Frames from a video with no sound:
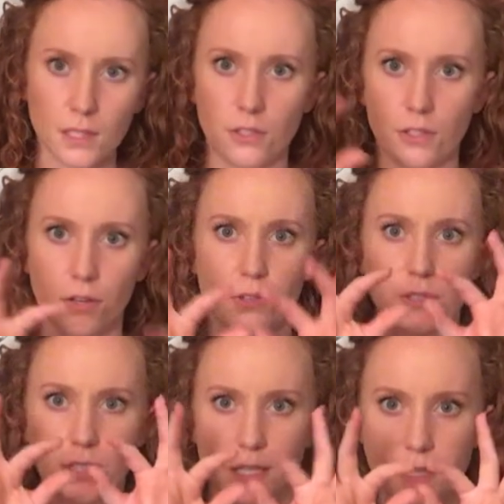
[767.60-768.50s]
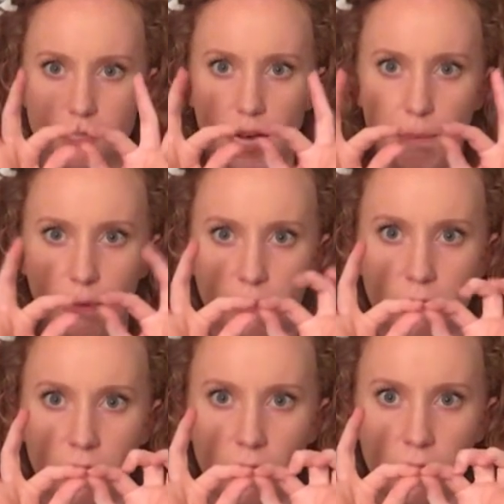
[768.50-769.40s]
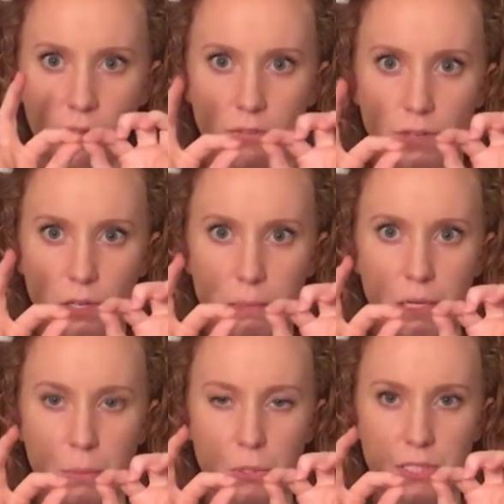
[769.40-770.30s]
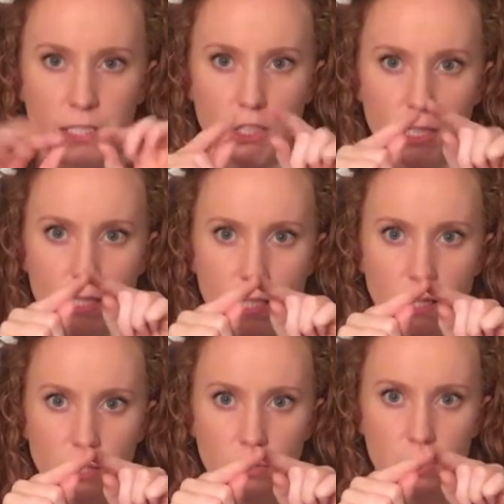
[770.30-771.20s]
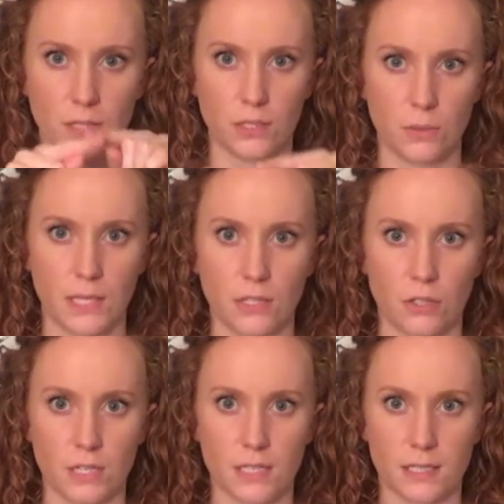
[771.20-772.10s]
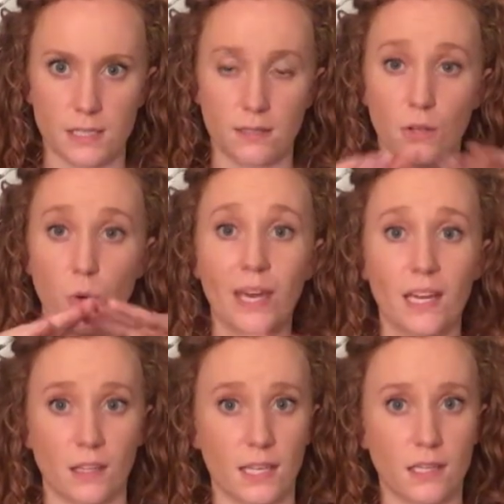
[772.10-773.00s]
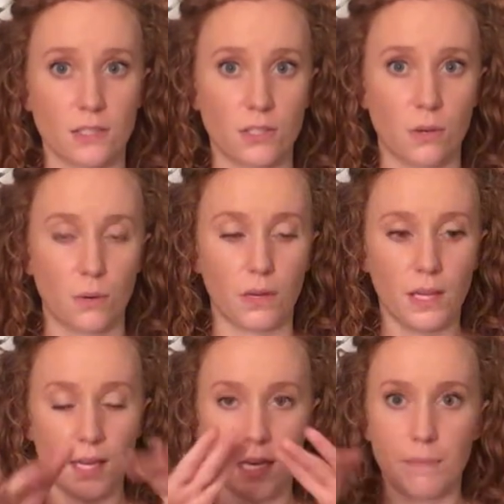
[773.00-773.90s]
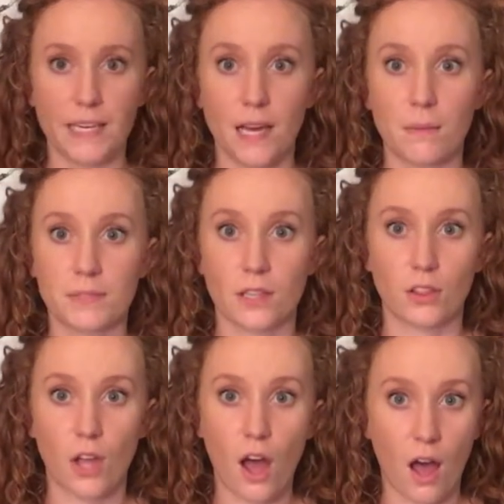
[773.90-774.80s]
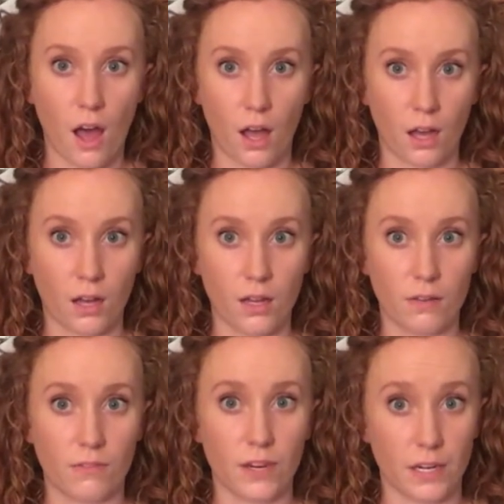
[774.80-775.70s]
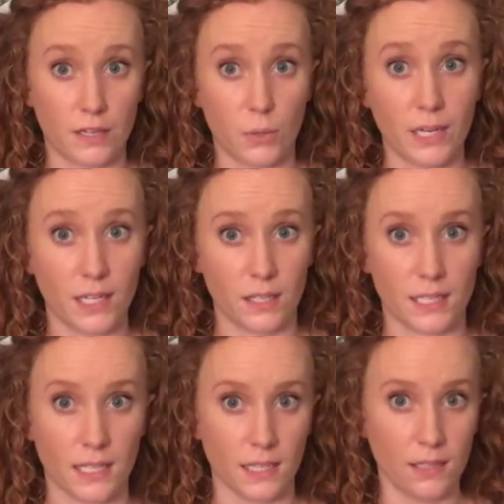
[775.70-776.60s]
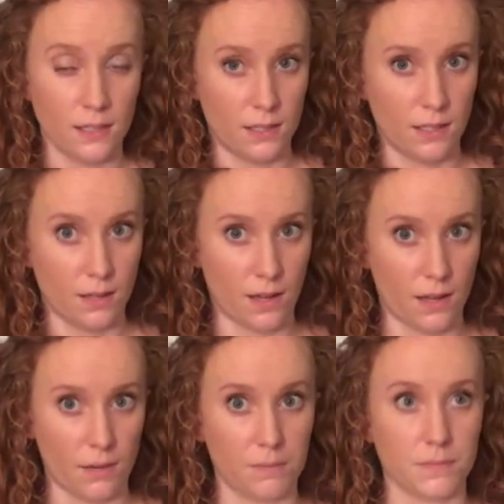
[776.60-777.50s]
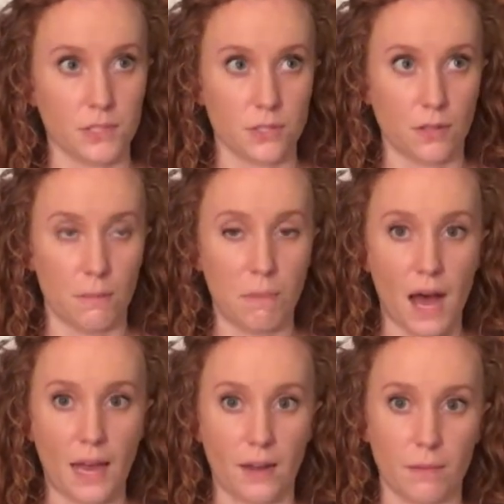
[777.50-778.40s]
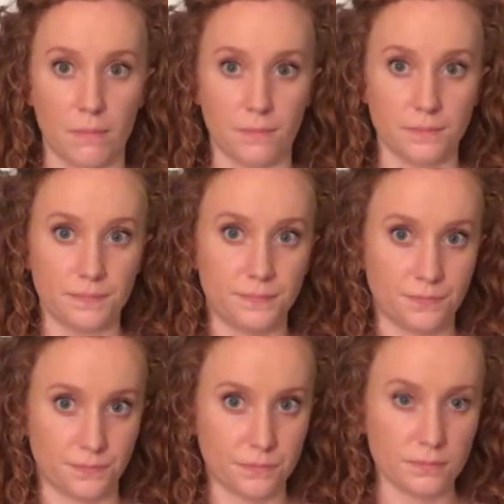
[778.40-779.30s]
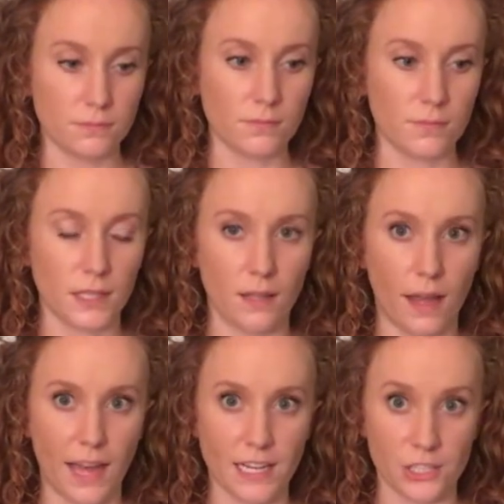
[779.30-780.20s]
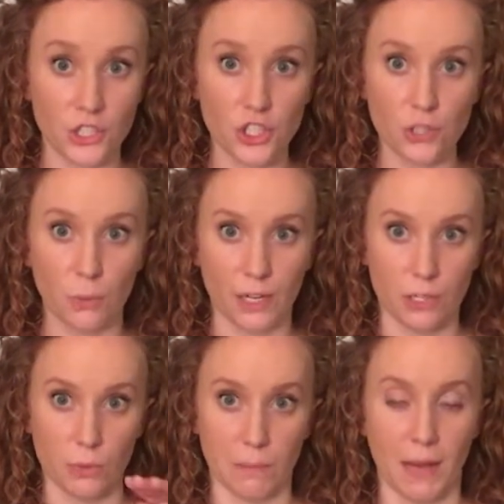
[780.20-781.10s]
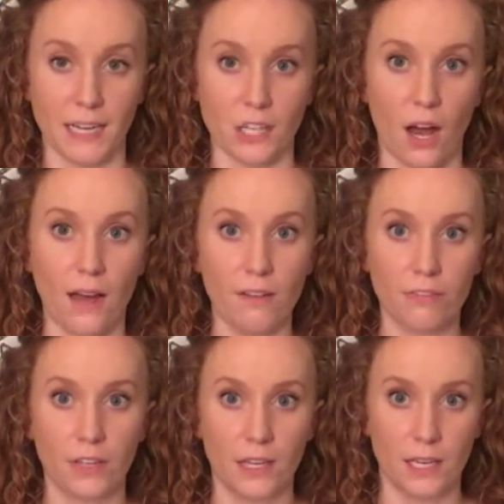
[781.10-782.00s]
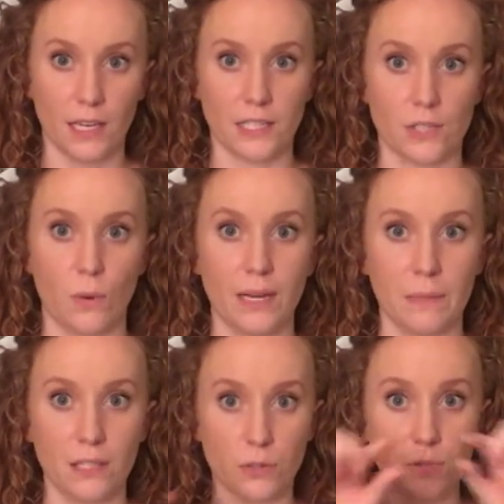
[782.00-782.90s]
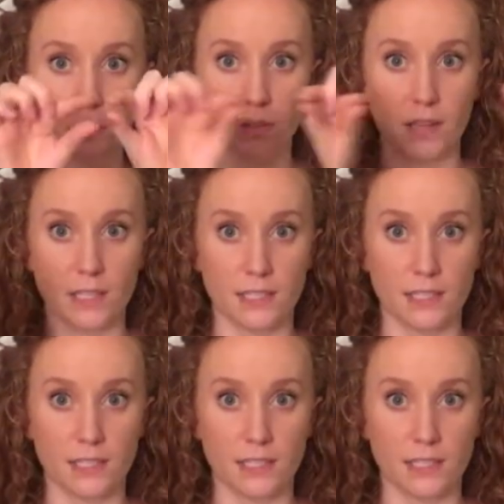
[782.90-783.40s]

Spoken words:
you start at the top with very minimal stitches, and then you increase quickly, so it becomes long very quickly. So the bottom edge where you would bind off is quite a bit looser than the